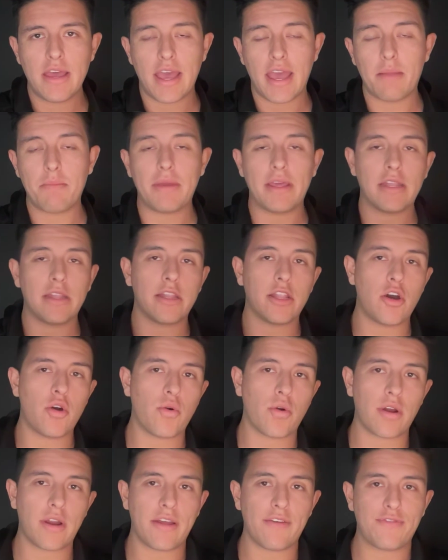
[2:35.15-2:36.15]
and being
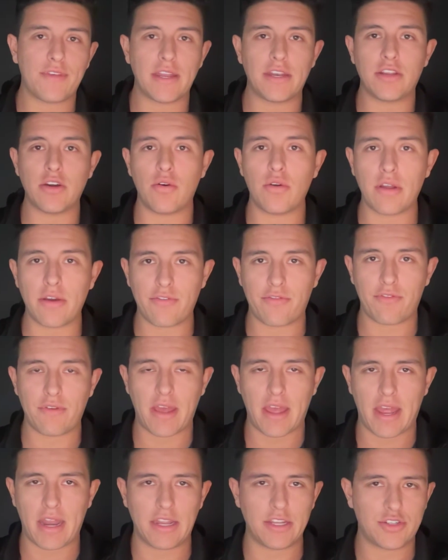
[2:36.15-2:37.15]
lower if they don't have
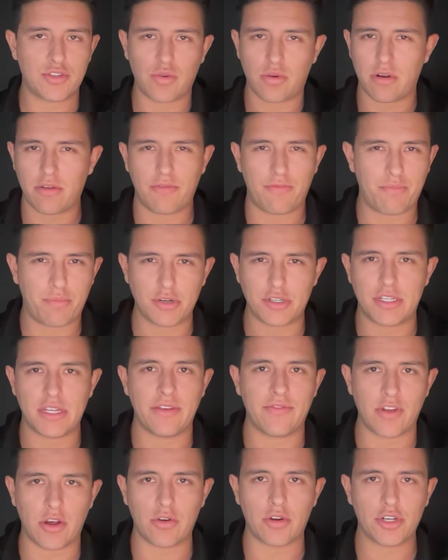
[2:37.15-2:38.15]
any sort of
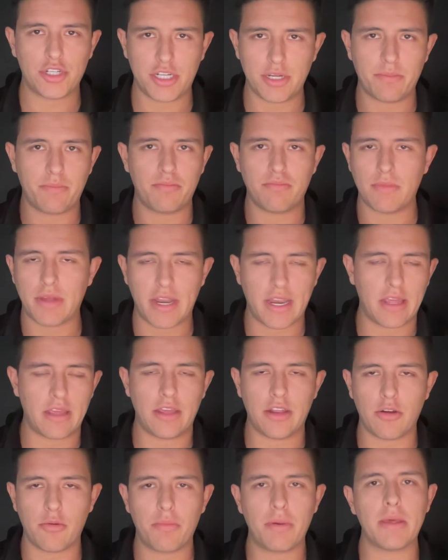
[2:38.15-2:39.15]
perceived ownership,
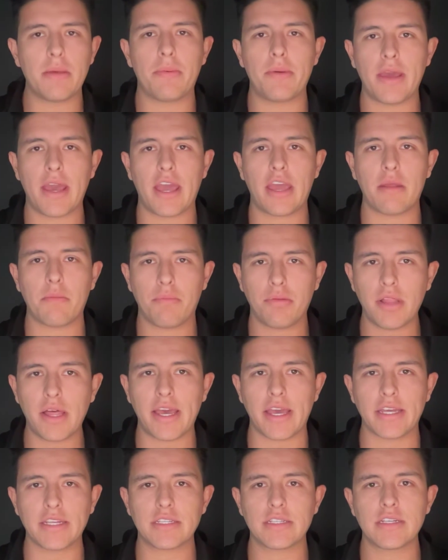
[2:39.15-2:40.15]
any PPA in
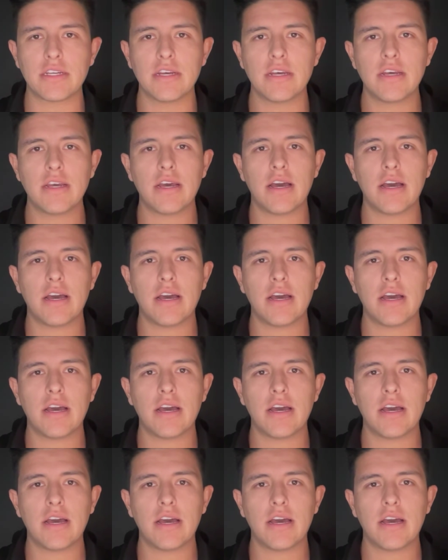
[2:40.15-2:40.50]
place.